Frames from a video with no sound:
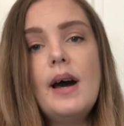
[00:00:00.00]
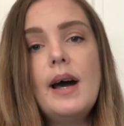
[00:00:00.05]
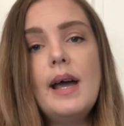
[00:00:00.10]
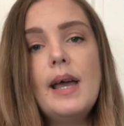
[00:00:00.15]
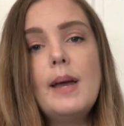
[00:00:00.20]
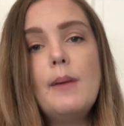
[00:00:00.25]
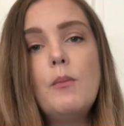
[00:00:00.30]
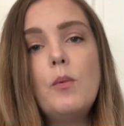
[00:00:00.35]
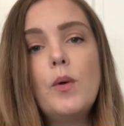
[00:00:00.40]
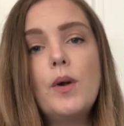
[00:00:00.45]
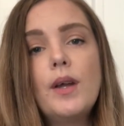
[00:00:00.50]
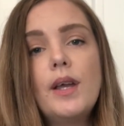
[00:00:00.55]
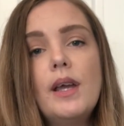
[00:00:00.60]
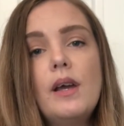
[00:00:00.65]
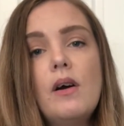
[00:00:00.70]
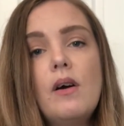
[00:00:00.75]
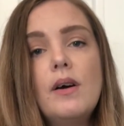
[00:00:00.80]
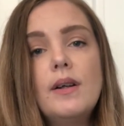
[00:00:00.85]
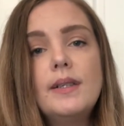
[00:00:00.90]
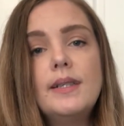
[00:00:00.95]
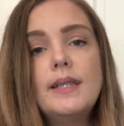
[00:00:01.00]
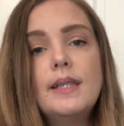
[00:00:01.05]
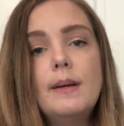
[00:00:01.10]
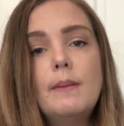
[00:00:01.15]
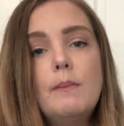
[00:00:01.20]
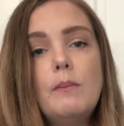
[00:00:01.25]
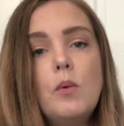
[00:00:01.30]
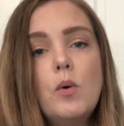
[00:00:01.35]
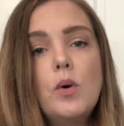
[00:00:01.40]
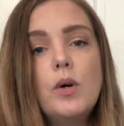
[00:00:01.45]
I am working on
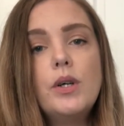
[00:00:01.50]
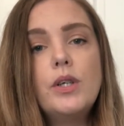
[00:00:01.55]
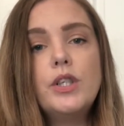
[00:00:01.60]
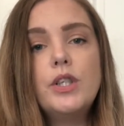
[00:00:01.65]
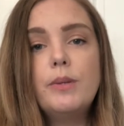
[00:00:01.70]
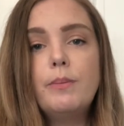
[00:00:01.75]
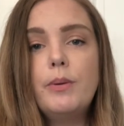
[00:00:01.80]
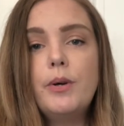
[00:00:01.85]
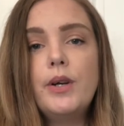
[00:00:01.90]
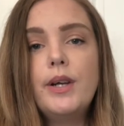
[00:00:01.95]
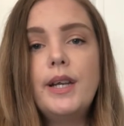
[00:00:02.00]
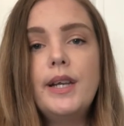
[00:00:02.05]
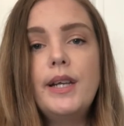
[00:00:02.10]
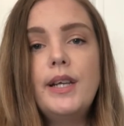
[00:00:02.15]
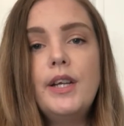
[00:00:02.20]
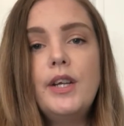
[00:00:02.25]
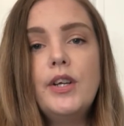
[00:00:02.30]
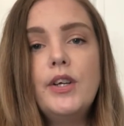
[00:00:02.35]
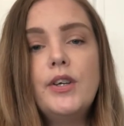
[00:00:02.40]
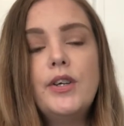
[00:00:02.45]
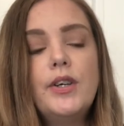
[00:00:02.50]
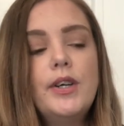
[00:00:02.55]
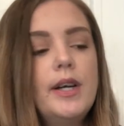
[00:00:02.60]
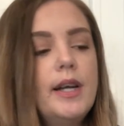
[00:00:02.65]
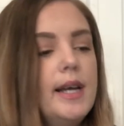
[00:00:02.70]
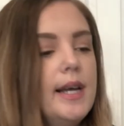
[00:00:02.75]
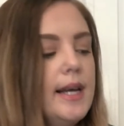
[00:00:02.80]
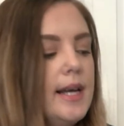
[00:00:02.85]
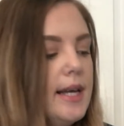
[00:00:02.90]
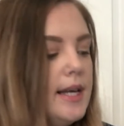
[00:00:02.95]
some more to put in here,
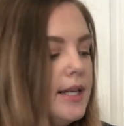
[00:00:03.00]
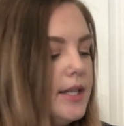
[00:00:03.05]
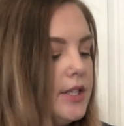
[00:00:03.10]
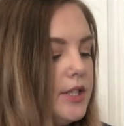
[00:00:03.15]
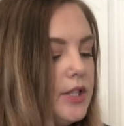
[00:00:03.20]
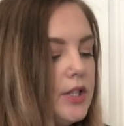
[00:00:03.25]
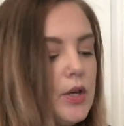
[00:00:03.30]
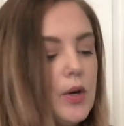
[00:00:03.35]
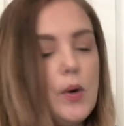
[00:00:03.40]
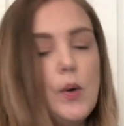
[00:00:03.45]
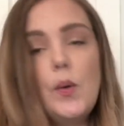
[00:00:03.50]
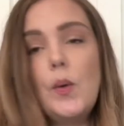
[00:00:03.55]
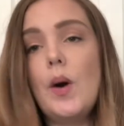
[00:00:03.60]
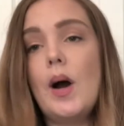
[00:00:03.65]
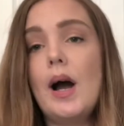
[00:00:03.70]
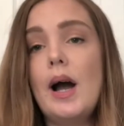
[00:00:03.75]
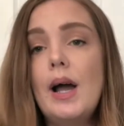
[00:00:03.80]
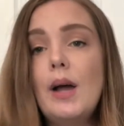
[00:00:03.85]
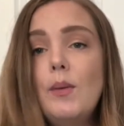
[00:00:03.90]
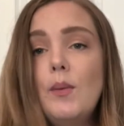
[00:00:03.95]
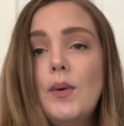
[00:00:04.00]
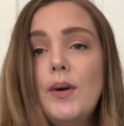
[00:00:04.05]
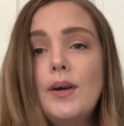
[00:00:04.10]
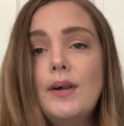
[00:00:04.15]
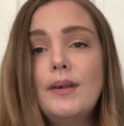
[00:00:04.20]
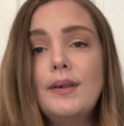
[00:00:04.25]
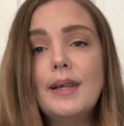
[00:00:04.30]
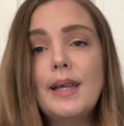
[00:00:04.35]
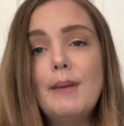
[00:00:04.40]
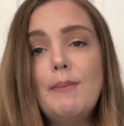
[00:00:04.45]
so I
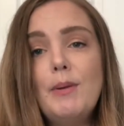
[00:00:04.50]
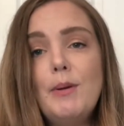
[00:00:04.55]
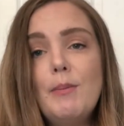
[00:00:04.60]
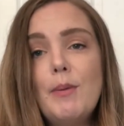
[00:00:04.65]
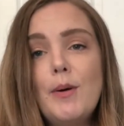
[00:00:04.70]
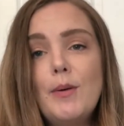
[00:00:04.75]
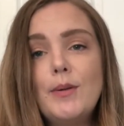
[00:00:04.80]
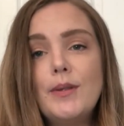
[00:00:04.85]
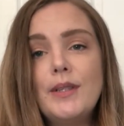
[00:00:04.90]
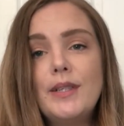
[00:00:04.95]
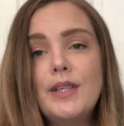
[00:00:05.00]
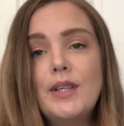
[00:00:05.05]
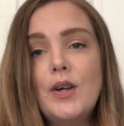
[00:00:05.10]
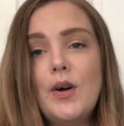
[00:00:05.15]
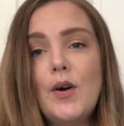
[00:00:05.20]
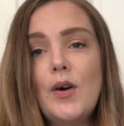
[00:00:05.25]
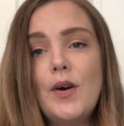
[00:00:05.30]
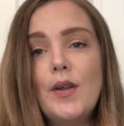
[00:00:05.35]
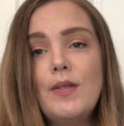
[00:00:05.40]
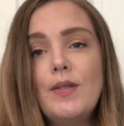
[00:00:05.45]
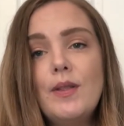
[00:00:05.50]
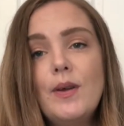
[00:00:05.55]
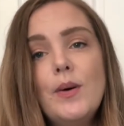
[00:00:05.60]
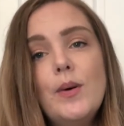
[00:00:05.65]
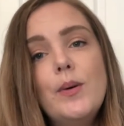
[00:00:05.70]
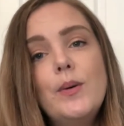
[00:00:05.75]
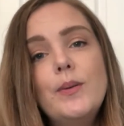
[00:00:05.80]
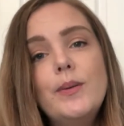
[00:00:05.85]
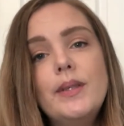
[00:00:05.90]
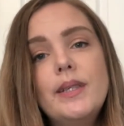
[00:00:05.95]
will keep you posted on
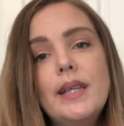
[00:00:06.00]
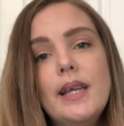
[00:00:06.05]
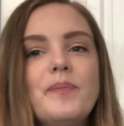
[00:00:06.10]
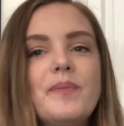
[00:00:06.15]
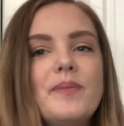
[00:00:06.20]
those.